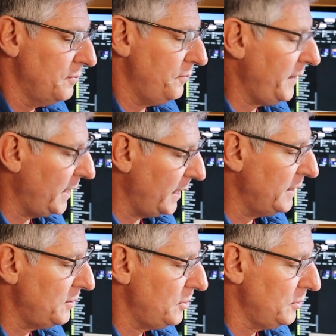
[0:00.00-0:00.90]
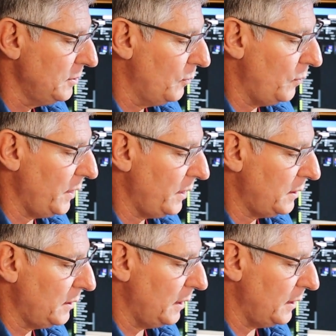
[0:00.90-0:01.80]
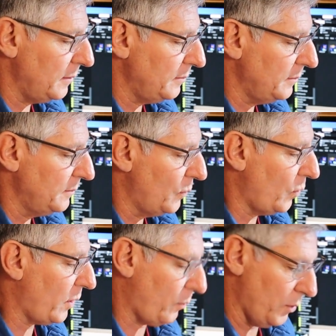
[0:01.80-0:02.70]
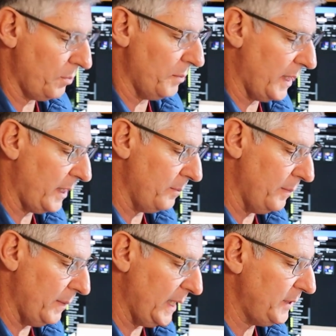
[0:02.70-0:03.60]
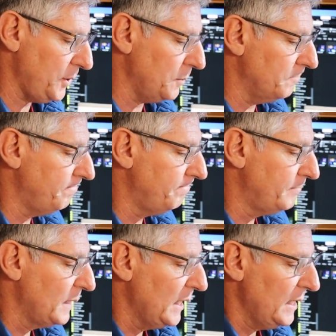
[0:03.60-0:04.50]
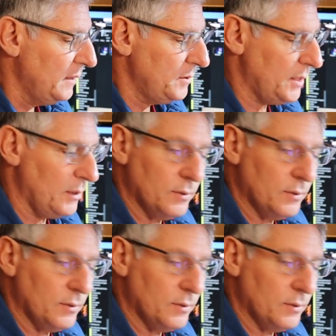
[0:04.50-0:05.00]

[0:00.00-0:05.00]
fit in with work with my Mini 2. So